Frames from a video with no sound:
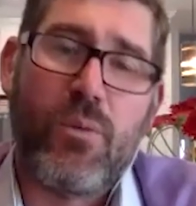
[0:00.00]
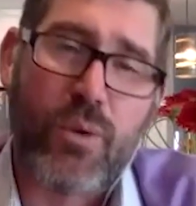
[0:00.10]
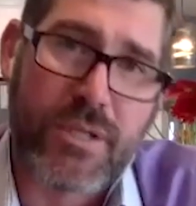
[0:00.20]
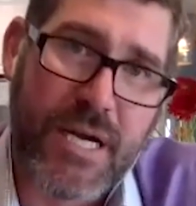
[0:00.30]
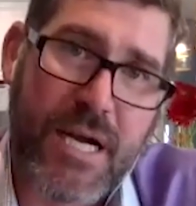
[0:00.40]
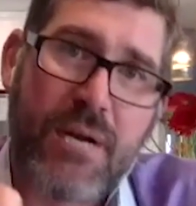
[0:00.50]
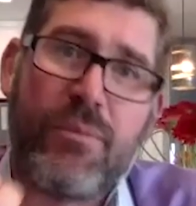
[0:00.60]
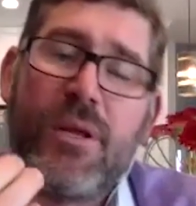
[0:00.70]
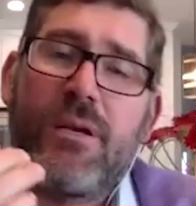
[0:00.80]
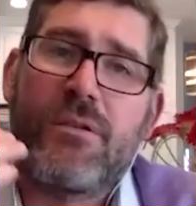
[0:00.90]
with
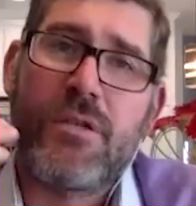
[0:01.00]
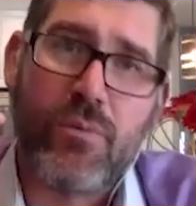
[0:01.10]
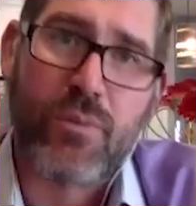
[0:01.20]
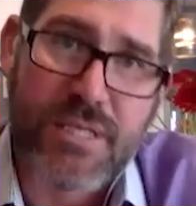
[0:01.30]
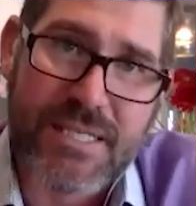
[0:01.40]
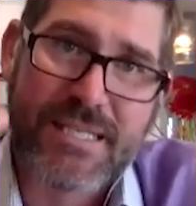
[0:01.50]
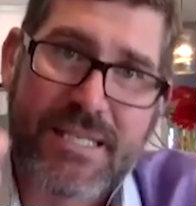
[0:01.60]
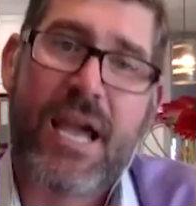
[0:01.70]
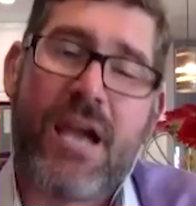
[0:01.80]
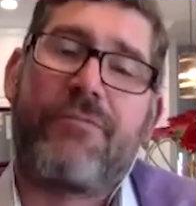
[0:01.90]
timelines, with
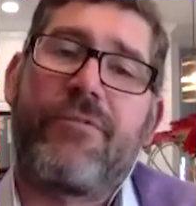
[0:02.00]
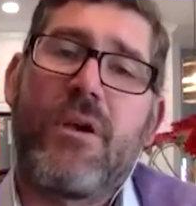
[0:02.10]
staff,